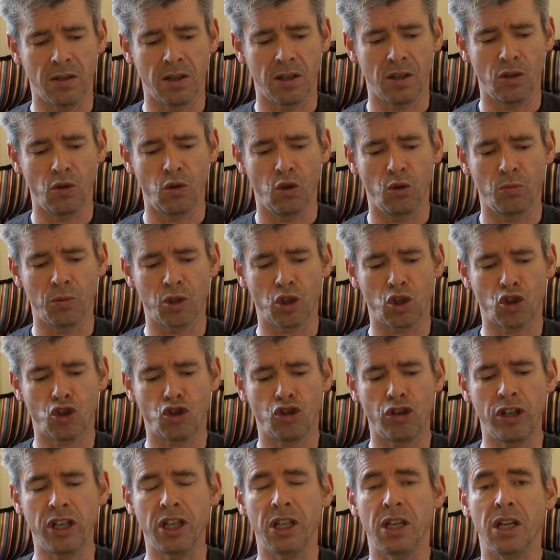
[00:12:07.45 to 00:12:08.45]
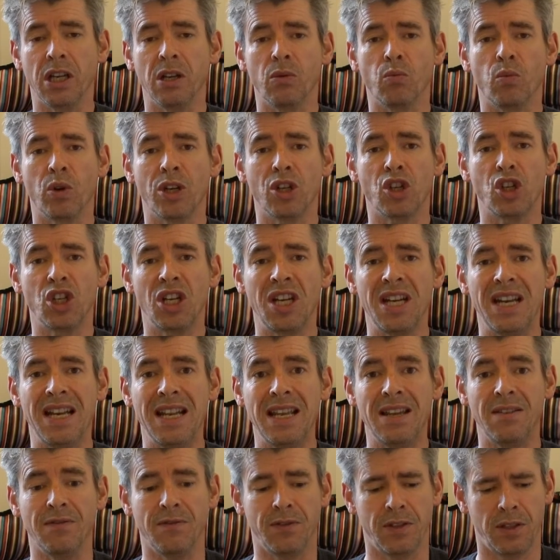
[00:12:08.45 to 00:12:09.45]
the enormous tree in which he
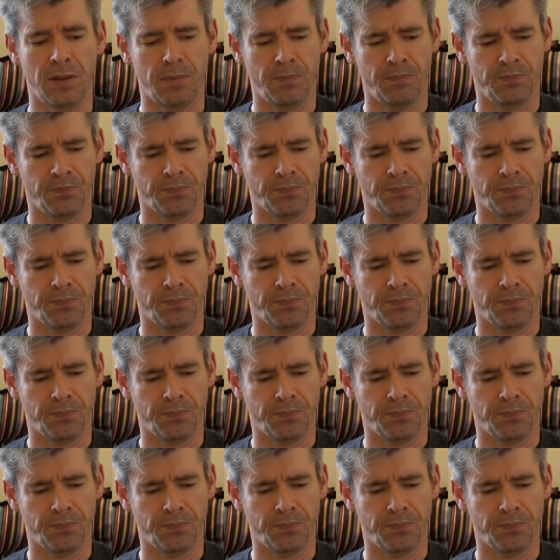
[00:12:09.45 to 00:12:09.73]
lived.